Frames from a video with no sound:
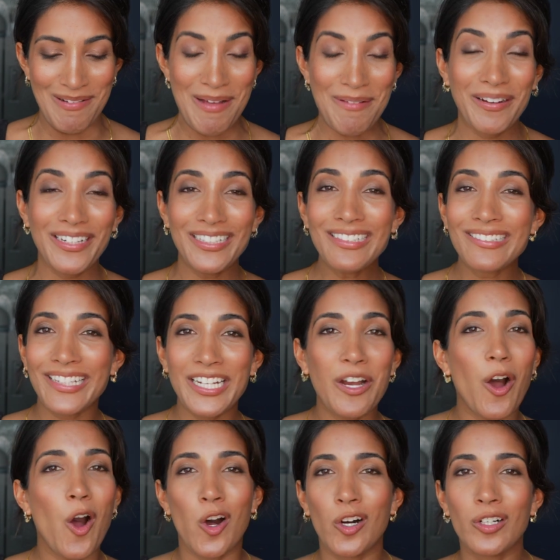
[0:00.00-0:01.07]
gonna link
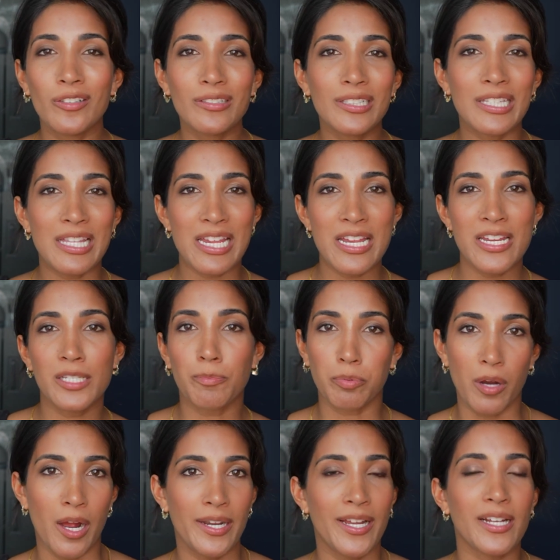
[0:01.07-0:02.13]
all these
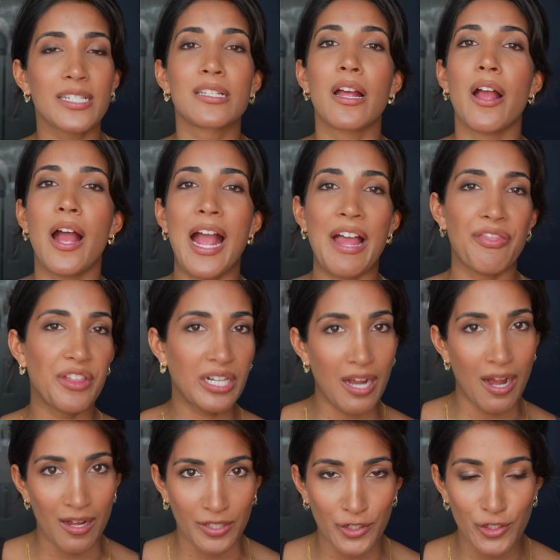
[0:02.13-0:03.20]
products and the
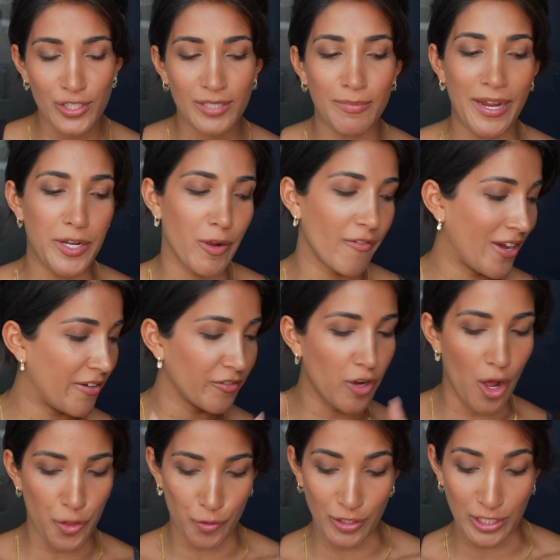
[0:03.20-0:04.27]
colors. I know I've kind of
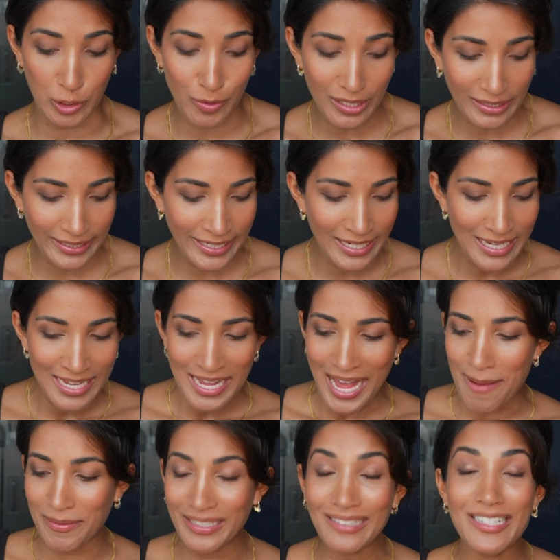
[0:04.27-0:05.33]
gone through this quickly.
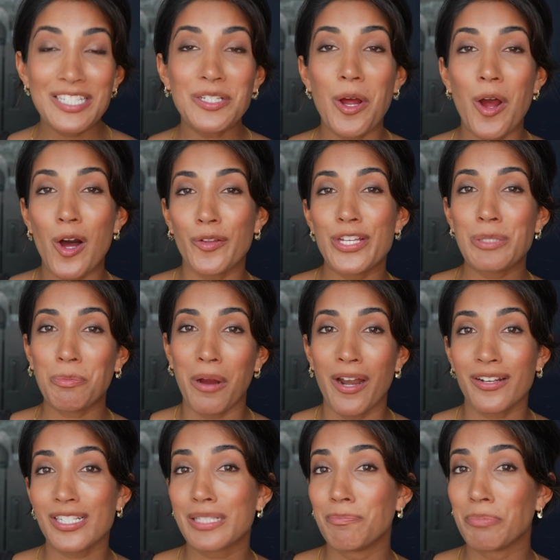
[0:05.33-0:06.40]
I'm gonna list all these
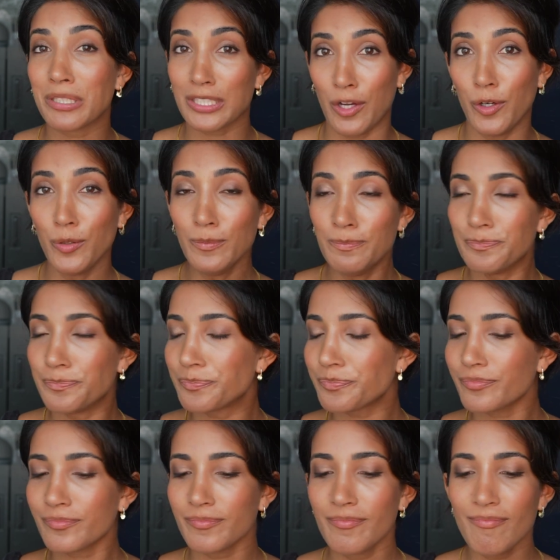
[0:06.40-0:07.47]
products below
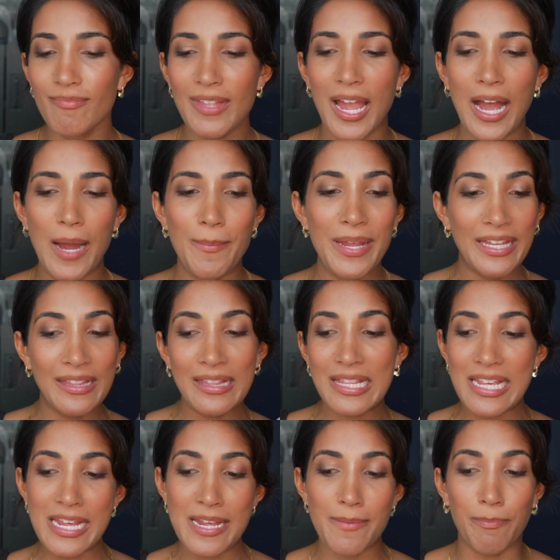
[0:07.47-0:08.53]
in
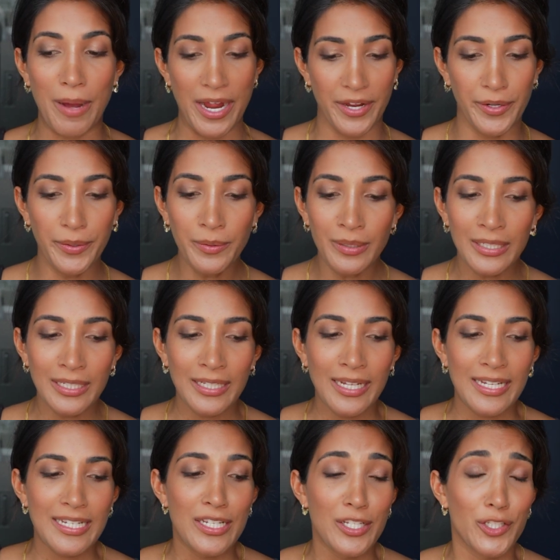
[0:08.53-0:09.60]
the bio
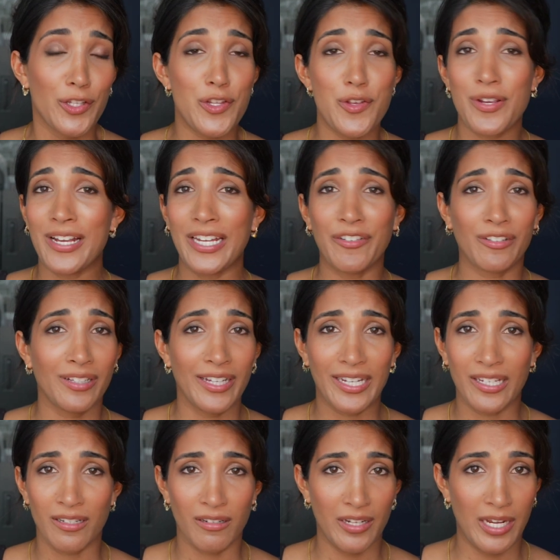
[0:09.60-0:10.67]
so that you can kind of click
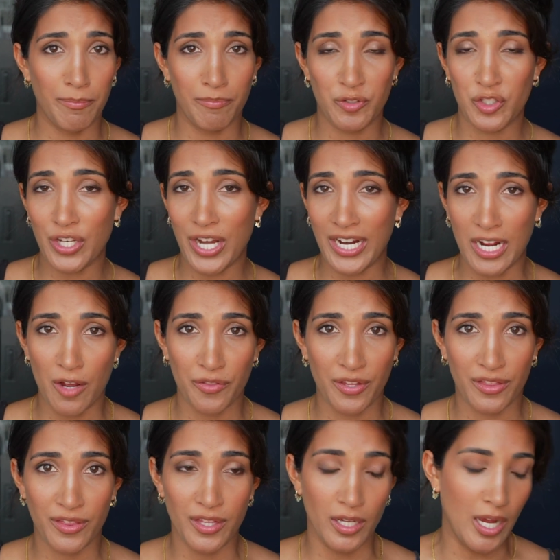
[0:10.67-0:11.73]
and check
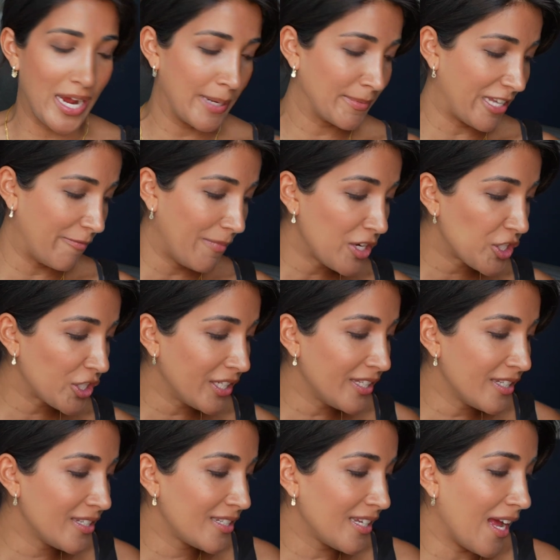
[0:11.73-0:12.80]
out the items I've mentioned.